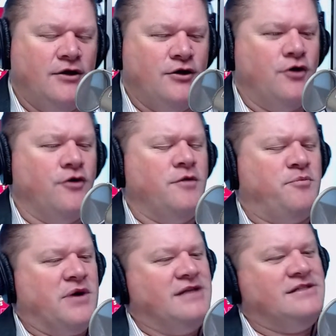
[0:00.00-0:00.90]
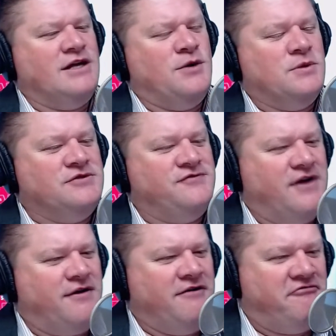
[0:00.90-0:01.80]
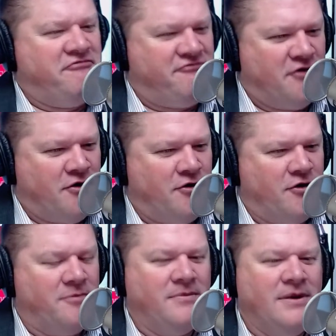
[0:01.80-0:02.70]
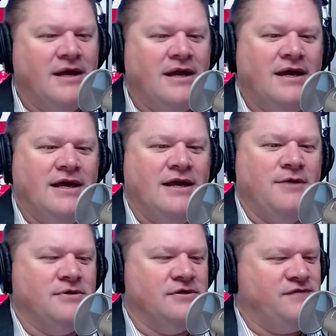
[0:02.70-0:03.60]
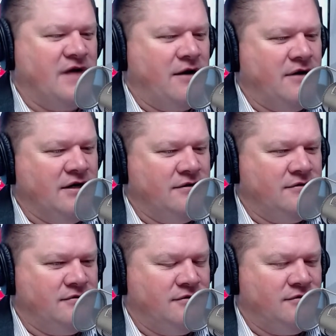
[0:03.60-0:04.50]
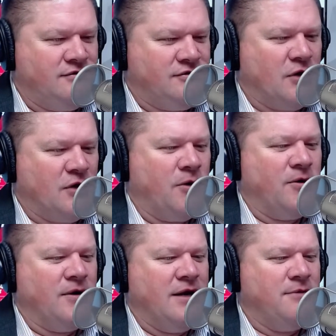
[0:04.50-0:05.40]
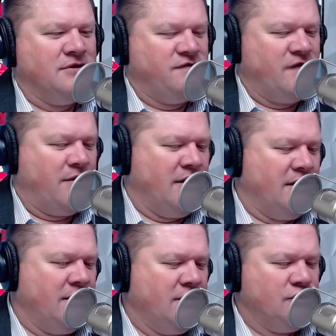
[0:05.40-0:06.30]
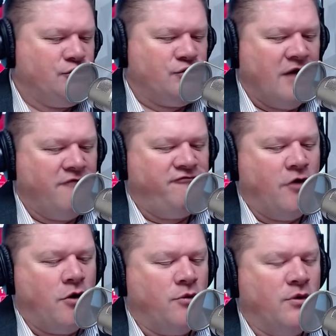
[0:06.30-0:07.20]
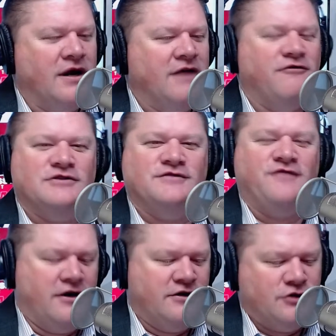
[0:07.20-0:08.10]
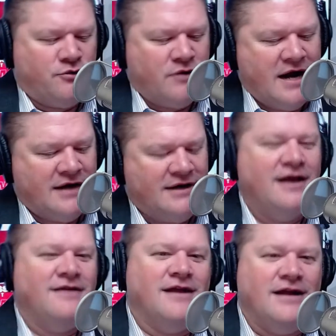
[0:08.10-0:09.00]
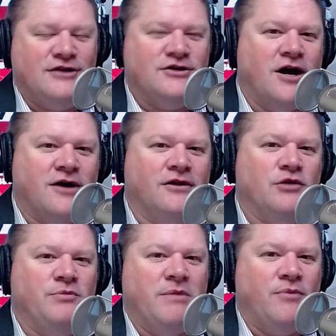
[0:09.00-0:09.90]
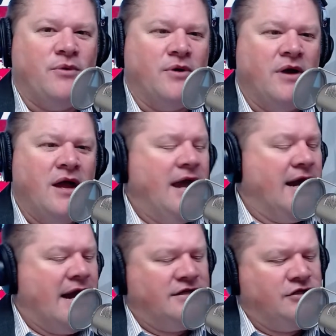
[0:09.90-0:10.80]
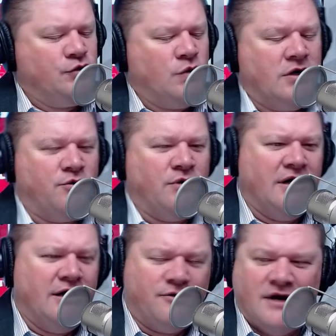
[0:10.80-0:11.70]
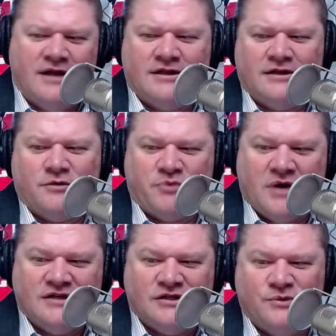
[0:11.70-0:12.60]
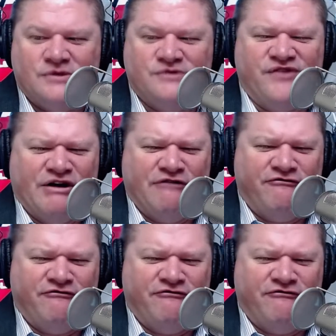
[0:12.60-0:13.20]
the president was very firm. He was very stern. He was very straightforward. He was very direct. Then he'd talk a little bit more. And I just want to reiterate that the president was very